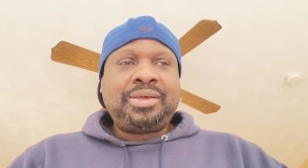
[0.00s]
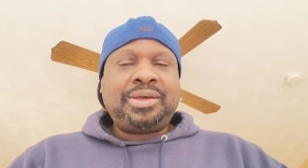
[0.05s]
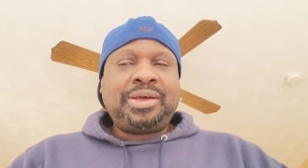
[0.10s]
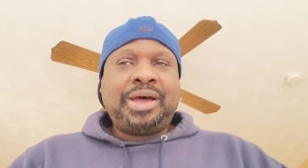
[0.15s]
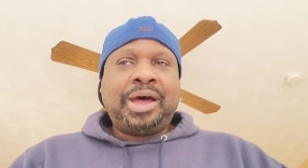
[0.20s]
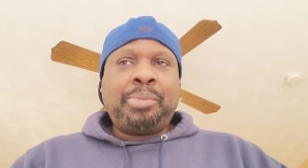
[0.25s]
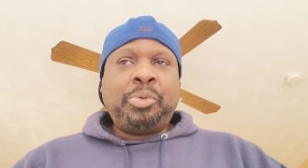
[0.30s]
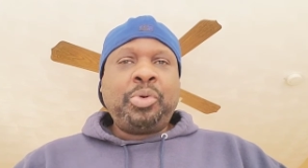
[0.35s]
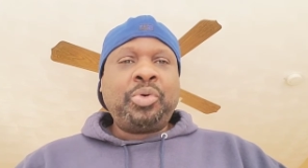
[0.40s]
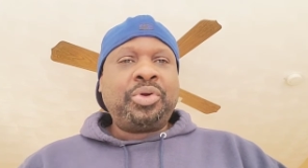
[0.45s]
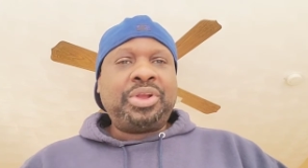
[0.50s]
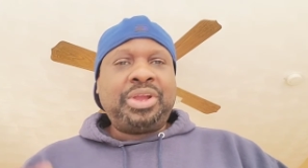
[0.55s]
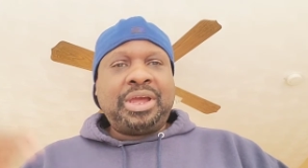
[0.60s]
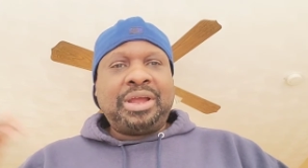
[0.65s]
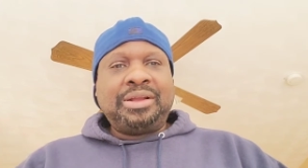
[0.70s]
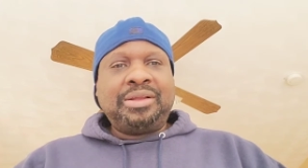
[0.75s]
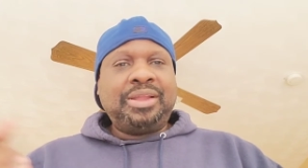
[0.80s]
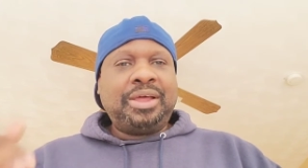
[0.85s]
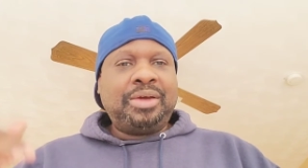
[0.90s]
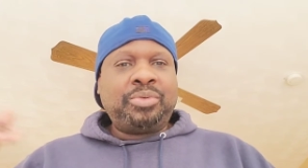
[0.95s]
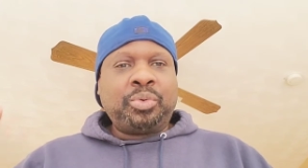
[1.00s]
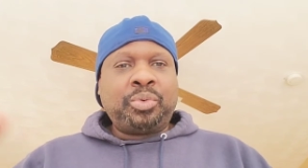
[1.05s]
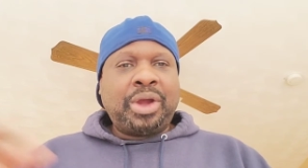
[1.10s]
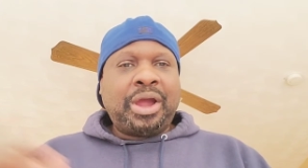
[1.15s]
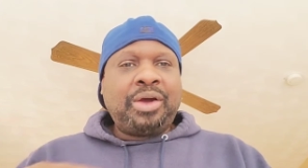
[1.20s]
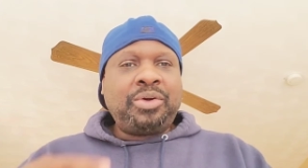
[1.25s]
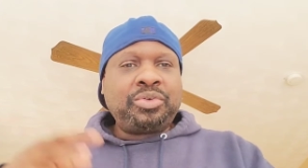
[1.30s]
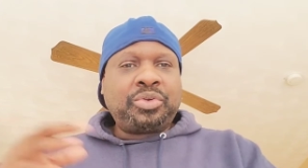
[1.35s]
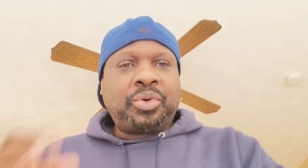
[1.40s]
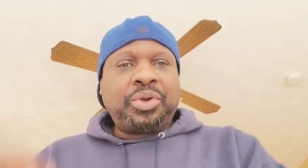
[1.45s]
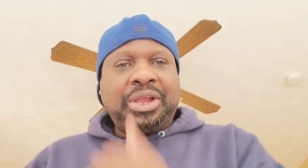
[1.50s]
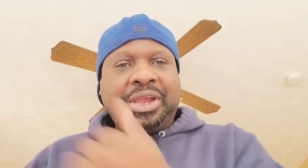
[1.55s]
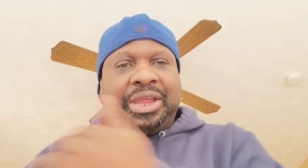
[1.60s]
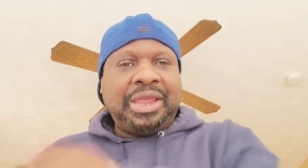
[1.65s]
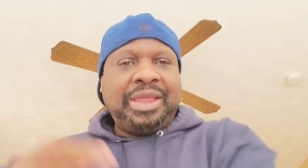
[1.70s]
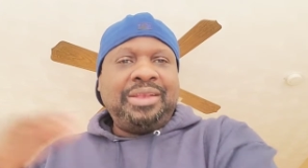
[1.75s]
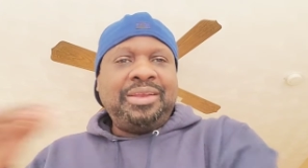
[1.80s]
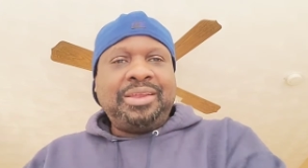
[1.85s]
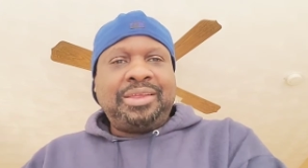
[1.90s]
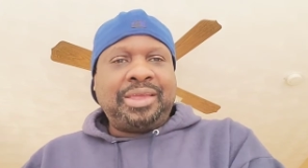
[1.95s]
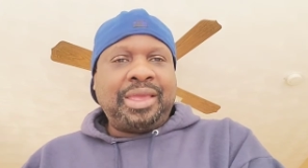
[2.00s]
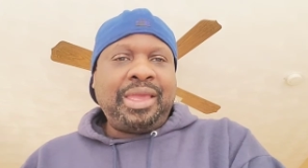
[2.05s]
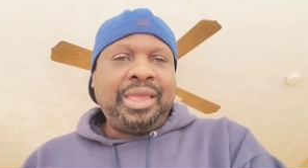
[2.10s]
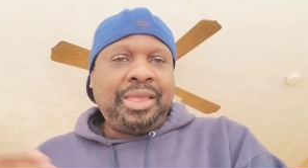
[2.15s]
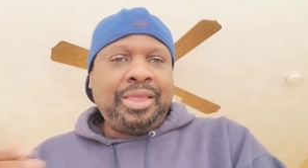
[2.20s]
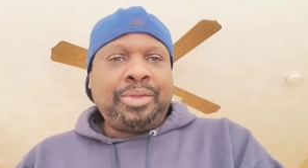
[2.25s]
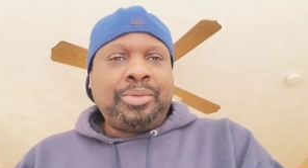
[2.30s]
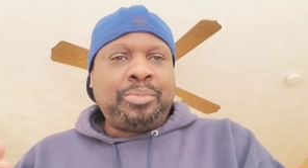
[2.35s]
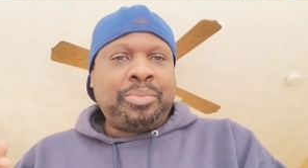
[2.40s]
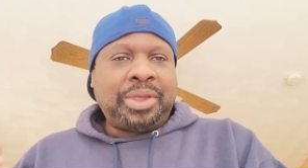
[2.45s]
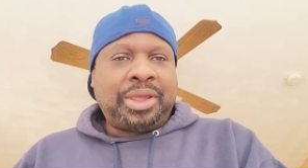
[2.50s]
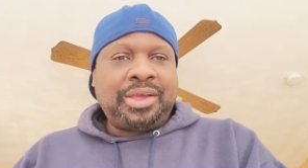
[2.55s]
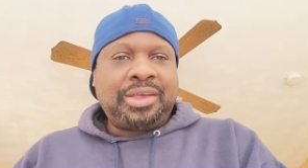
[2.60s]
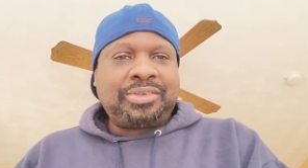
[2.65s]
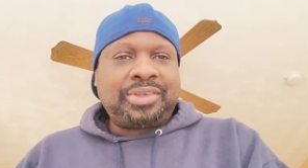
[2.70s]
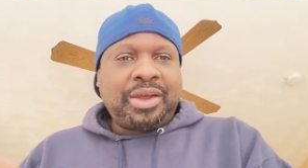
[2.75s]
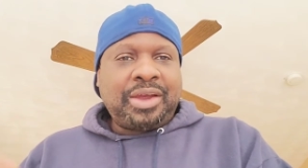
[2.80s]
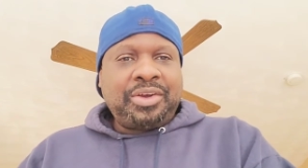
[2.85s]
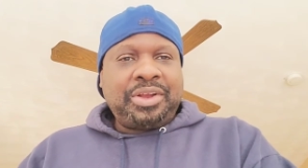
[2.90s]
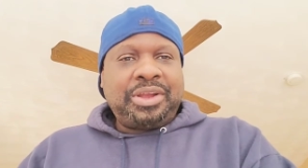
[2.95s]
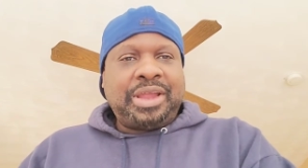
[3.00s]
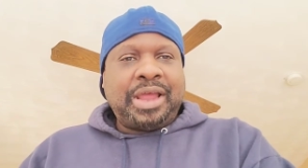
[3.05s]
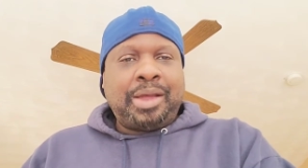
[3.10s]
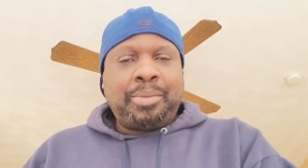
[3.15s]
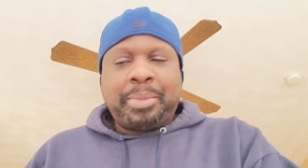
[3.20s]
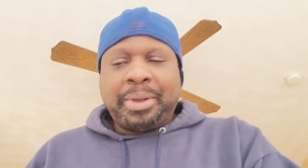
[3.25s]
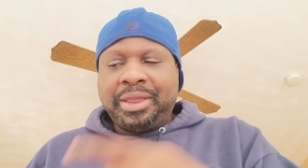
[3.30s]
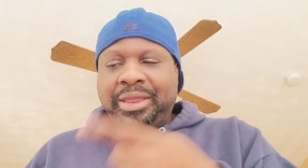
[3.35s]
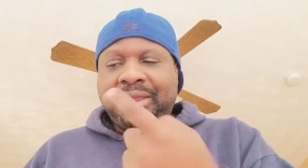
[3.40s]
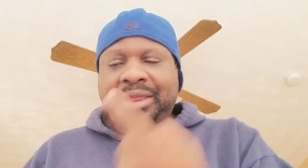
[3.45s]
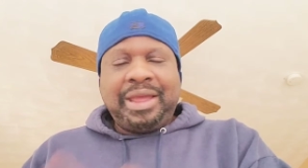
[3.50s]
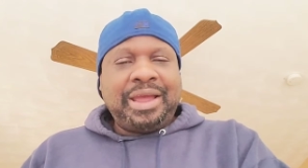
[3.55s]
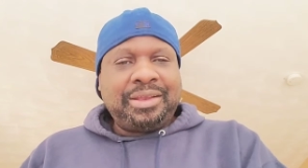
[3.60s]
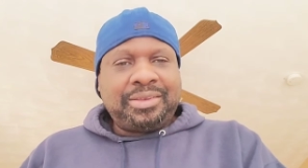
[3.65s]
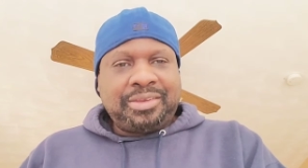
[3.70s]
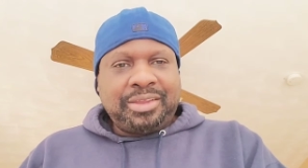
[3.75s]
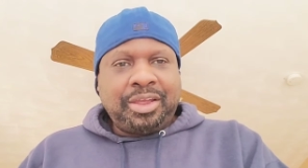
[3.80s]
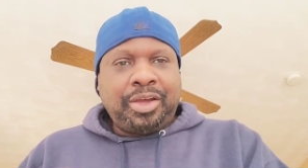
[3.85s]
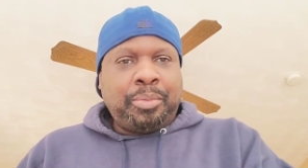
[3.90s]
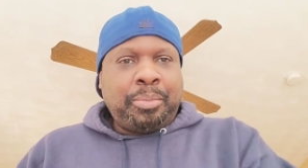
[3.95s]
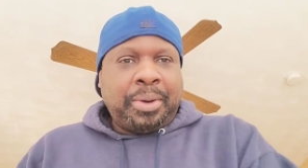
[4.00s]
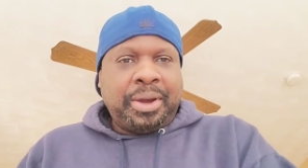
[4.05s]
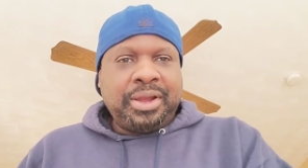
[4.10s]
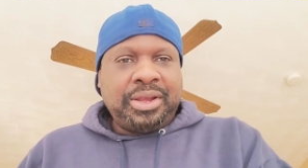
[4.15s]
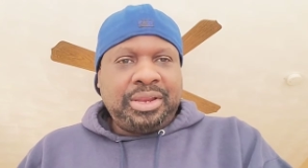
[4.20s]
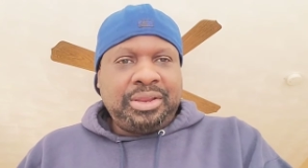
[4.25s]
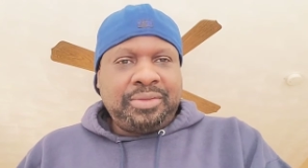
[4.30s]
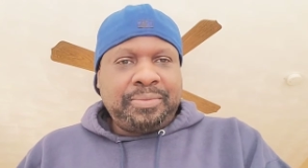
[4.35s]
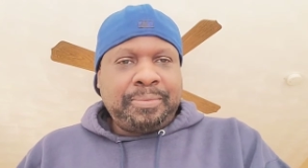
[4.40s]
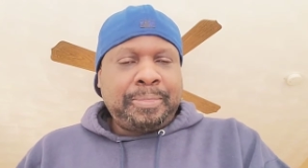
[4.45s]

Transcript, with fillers: I'm already on a level where I was already in the game because I already got my EIDL money.